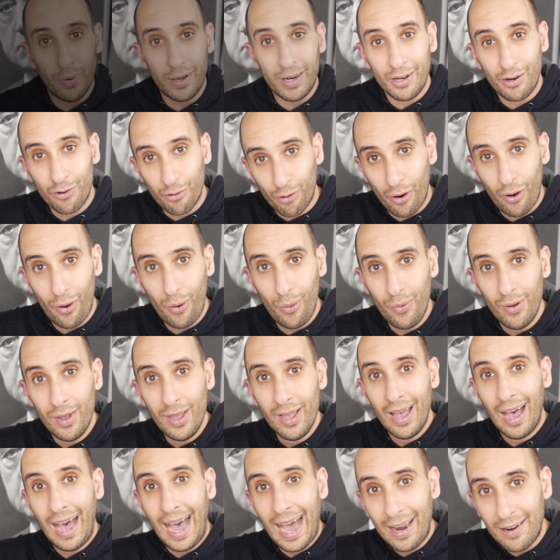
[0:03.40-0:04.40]
You want to grow?
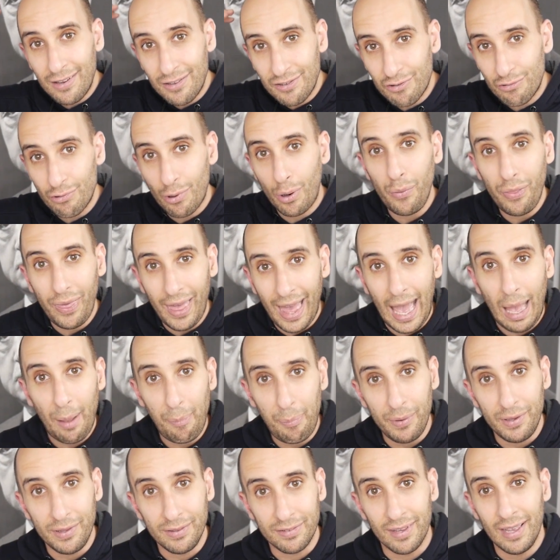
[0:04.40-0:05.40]
How does growth
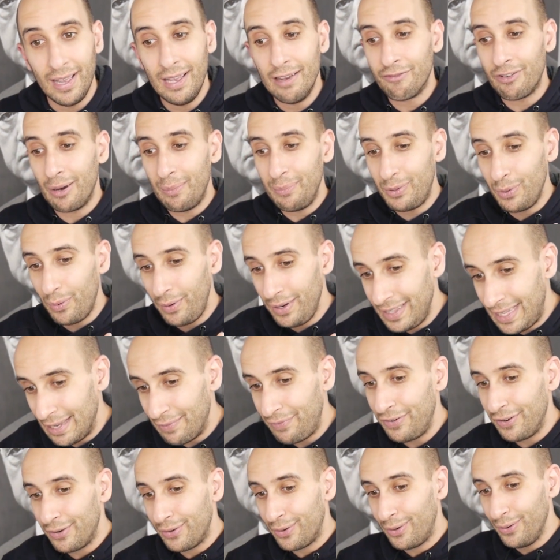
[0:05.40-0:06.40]
happen? From doing
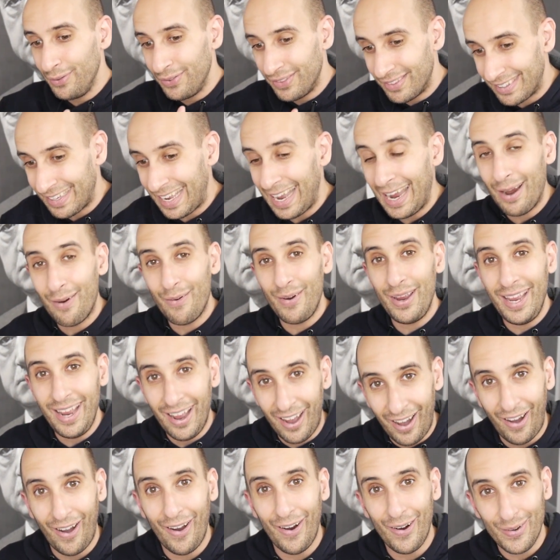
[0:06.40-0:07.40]
difficult, scary,
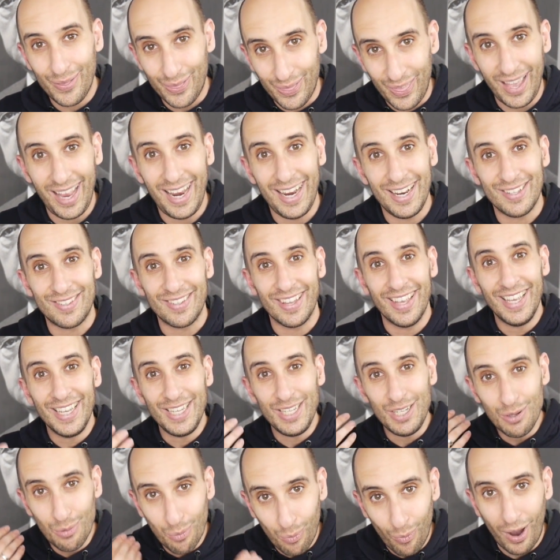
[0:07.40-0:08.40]
hard things.
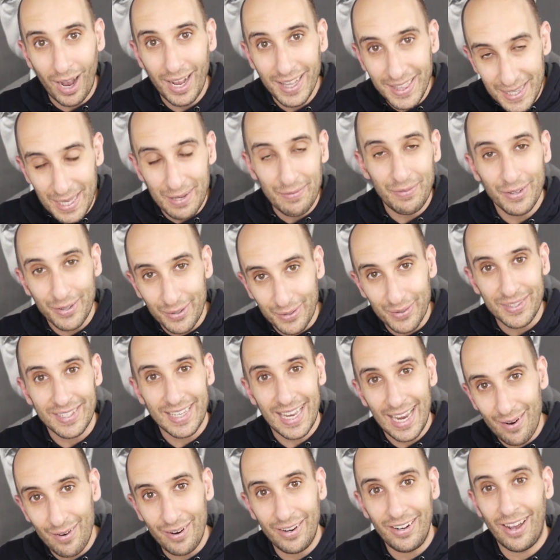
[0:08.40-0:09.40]
You want difficult,
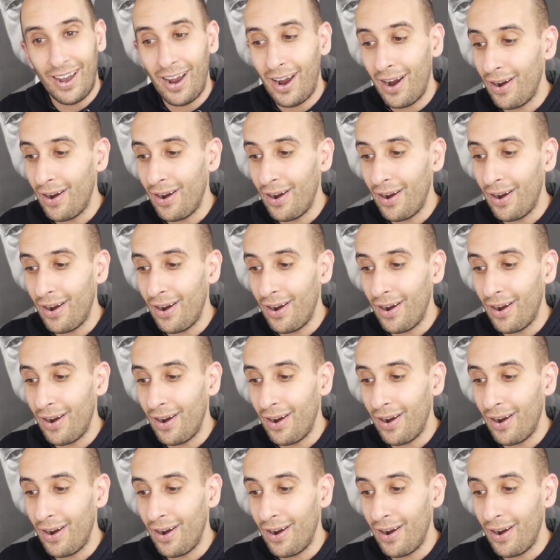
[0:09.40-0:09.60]
scary, and